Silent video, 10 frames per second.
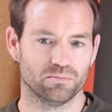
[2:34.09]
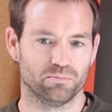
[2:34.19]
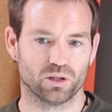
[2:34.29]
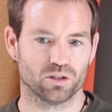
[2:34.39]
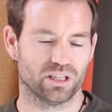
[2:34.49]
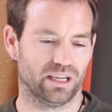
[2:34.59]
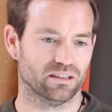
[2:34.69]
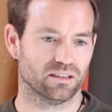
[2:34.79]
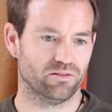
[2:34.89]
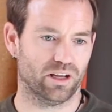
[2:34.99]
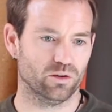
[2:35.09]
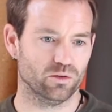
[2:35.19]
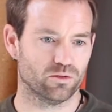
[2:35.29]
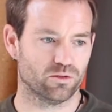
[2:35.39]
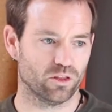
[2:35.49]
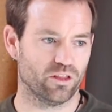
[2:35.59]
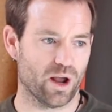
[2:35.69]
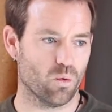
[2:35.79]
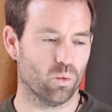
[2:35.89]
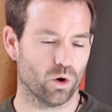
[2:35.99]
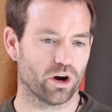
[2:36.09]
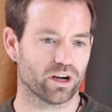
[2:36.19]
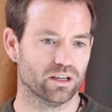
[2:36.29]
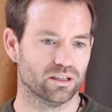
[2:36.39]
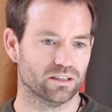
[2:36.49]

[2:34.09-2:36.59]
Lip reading: because that the value for that work